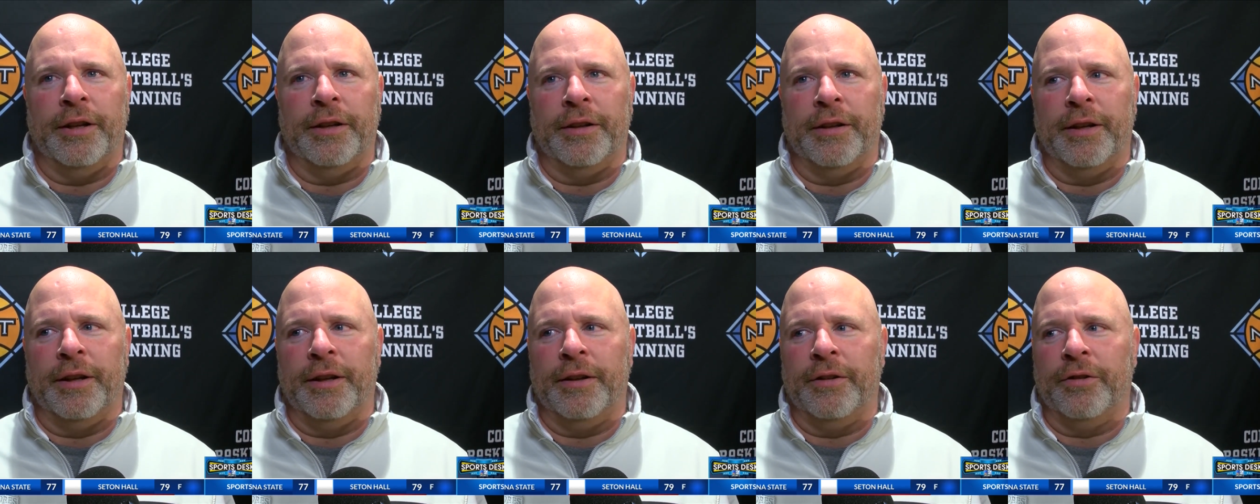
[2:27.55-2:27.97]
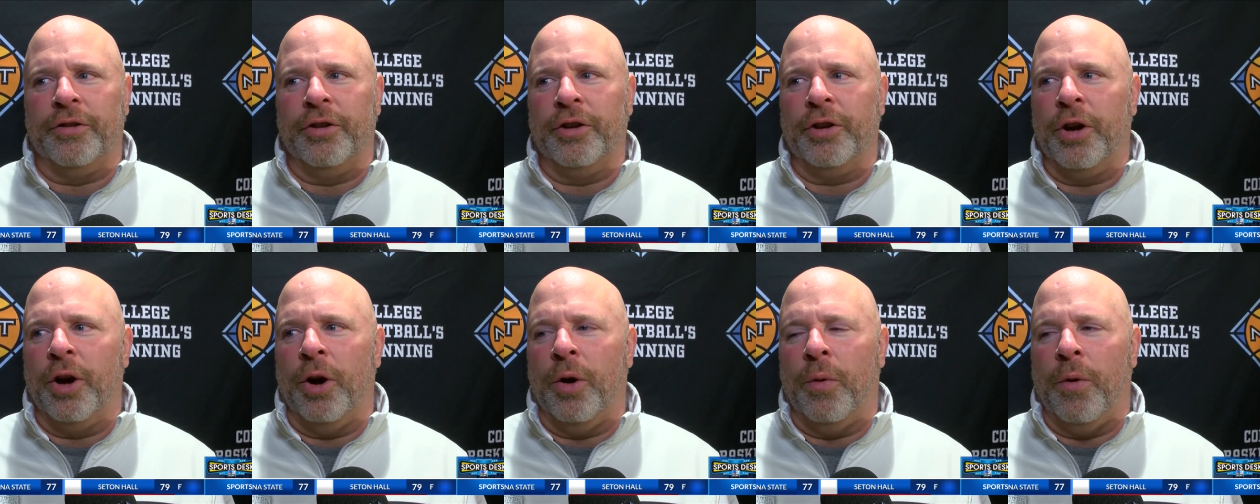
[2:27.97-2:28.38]
And, and
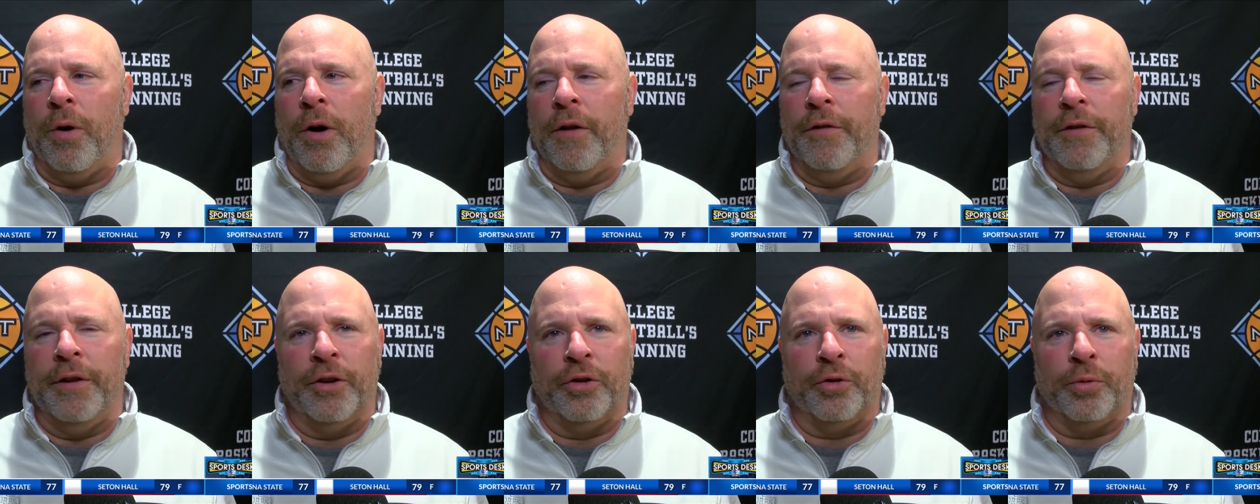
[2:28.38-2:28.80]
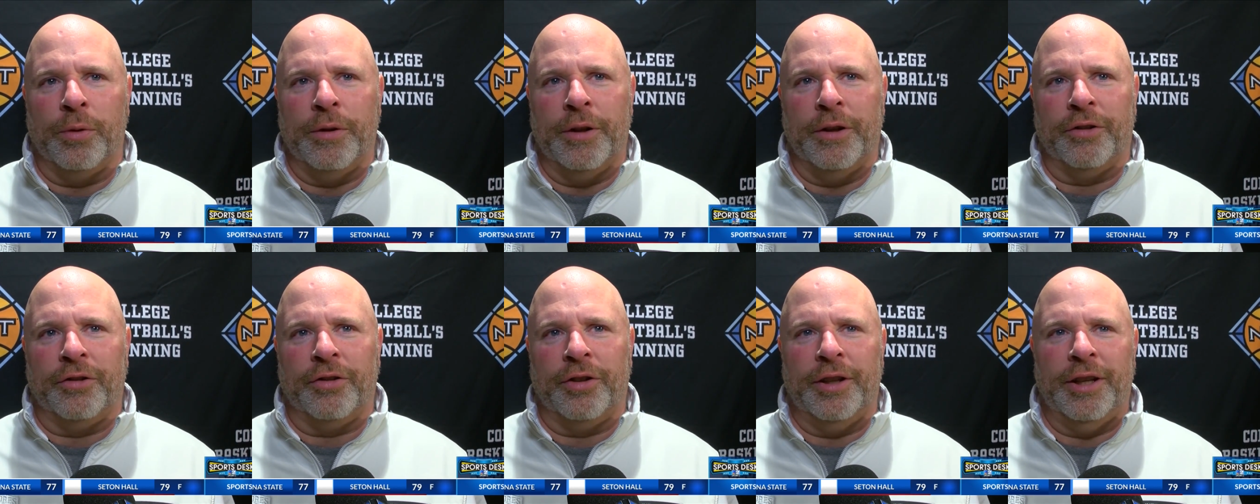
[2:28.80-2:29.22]
to go on this
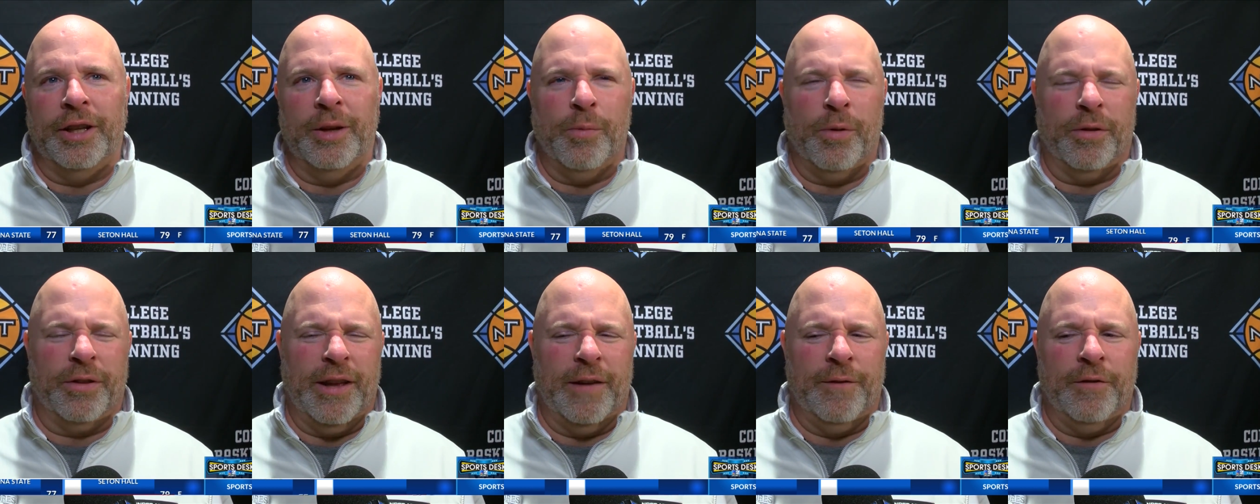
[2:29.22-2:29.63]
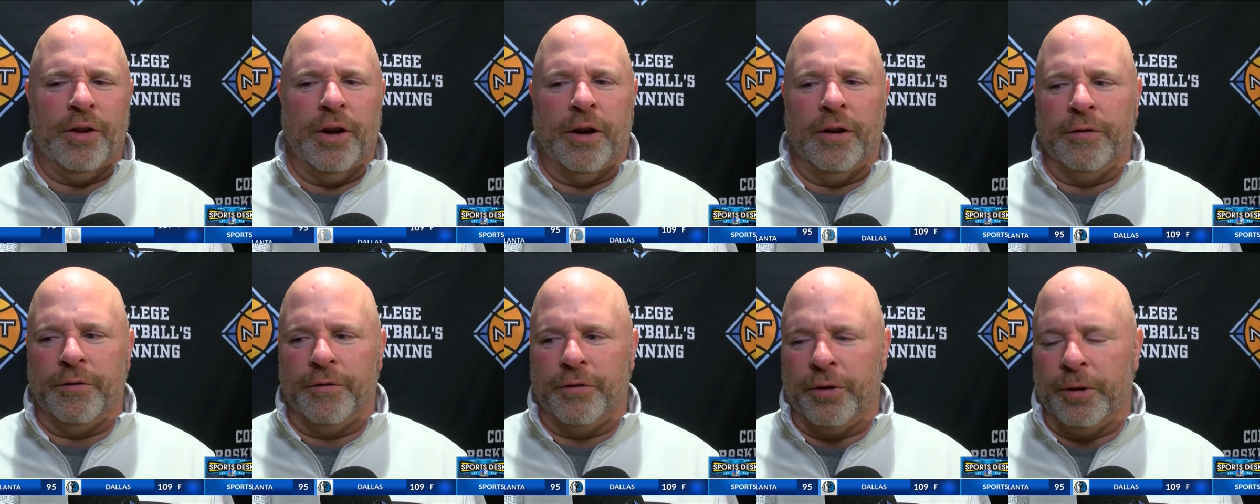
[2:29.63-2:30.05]
with this team, what they've
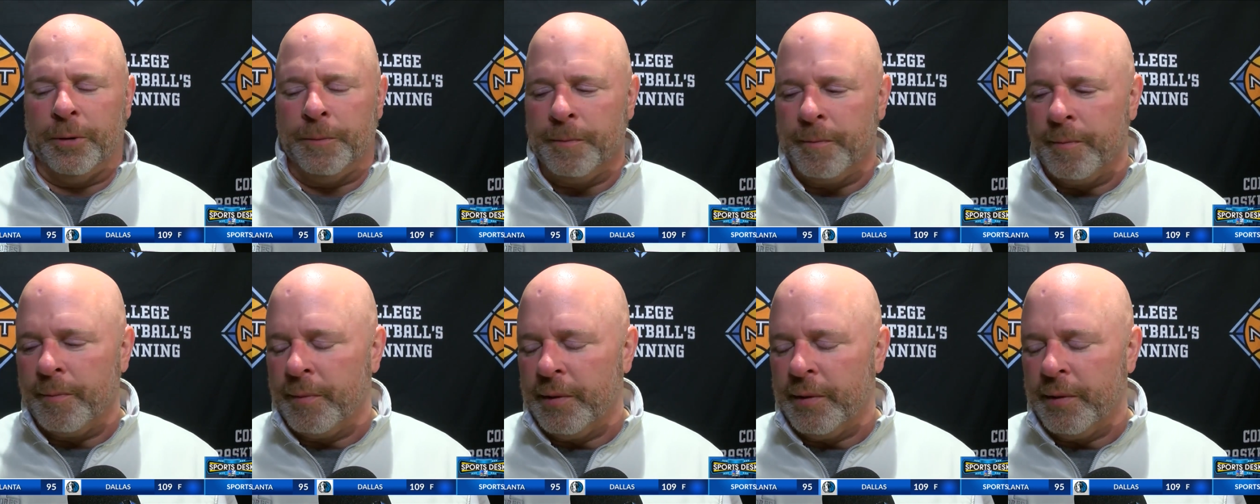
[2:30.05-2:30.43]
done for